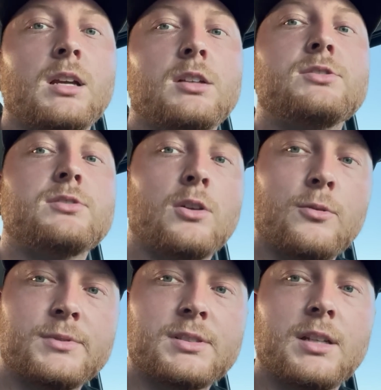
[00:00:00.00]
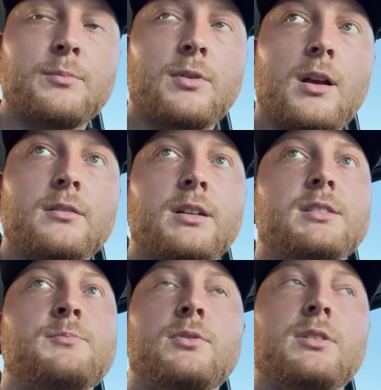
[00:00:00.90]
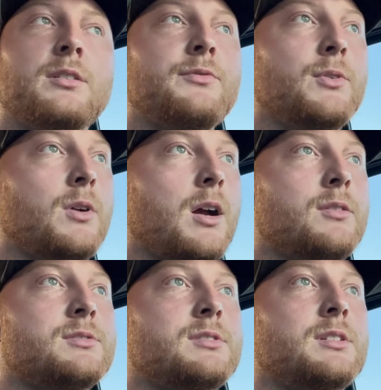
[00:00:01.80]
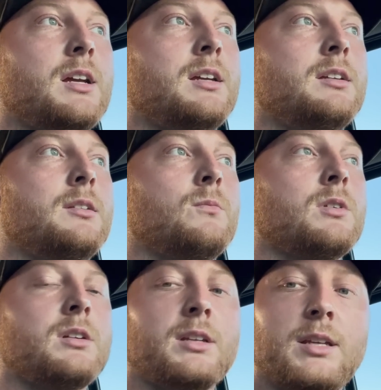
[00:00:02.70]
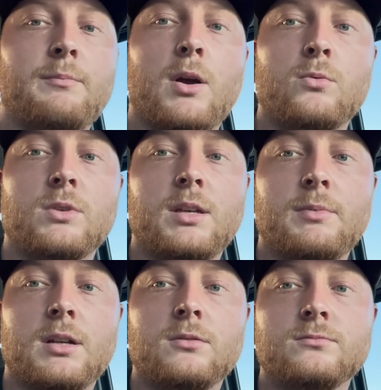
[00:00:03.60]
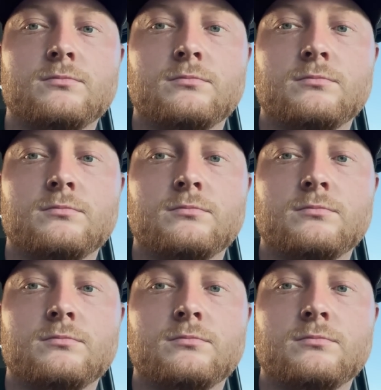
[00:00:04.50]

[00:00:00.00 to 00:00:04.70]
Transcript: slow but steady progress, putting in a few hours tonight, and we're gonna keep on keeping on.